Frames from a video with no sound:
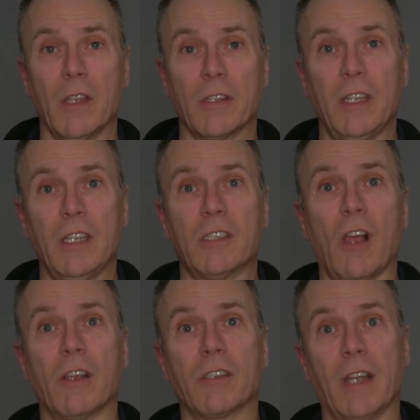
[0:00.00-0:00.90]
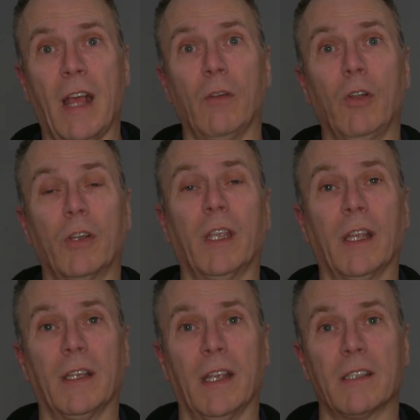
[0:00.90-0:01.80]
So these sites are now looking
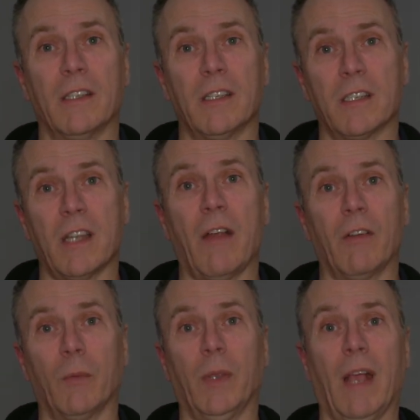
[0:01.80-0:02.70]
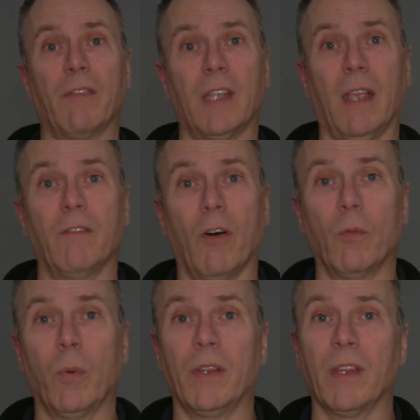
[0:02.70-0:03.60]
at this, and this is an area that we have to get
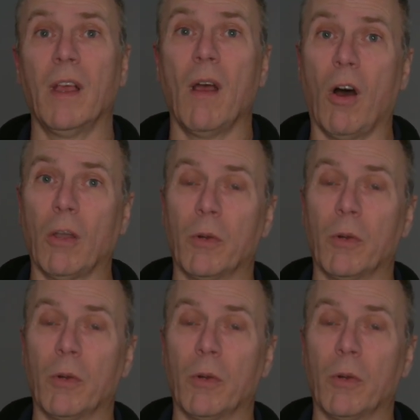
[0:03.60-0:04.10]
involved with on a